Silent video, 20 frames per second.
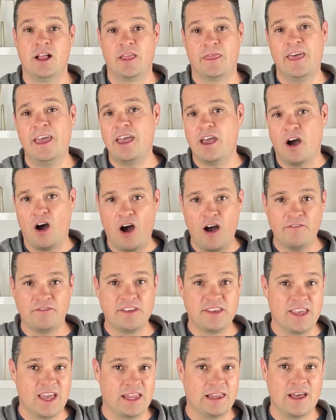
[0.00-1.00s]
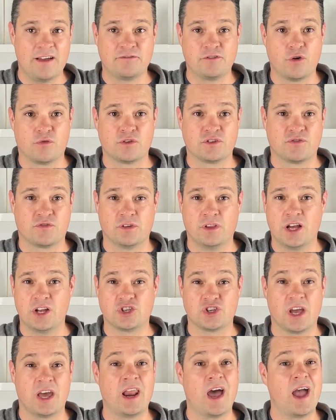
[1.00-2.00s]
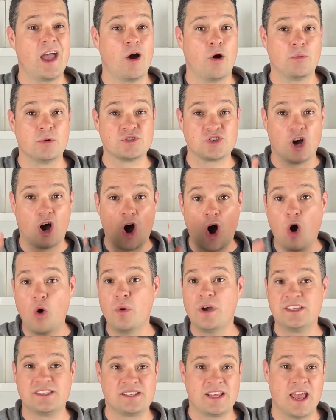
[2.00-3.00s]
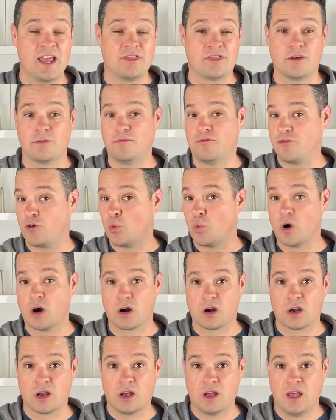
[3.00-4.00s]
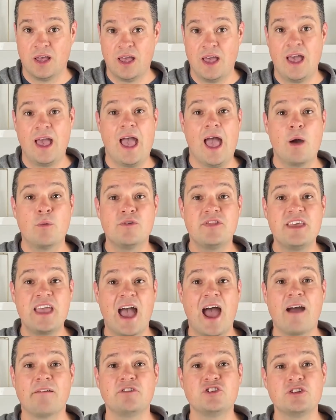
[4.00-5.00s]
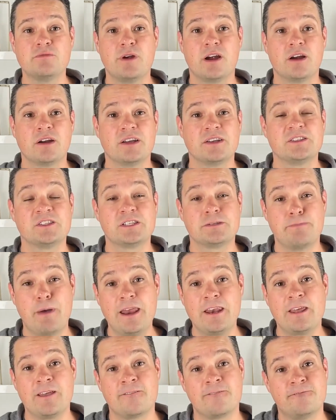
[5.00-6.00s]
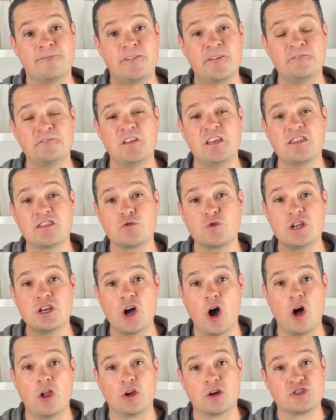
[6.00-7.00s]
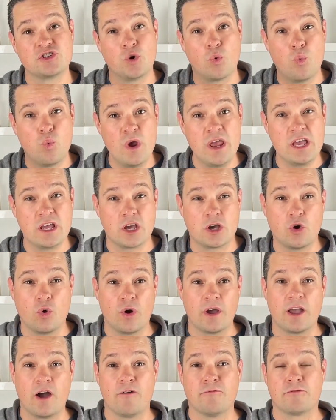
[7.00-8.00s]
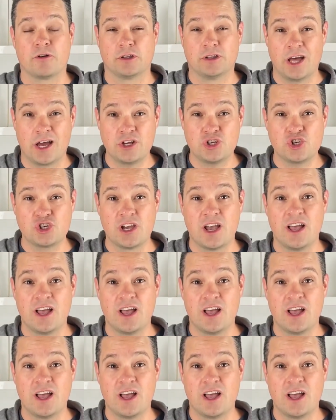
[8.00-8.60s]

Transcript: They often get leftovers for lunch, and I almost always take them for work. And with the average American spending $53 a week going out for lunch,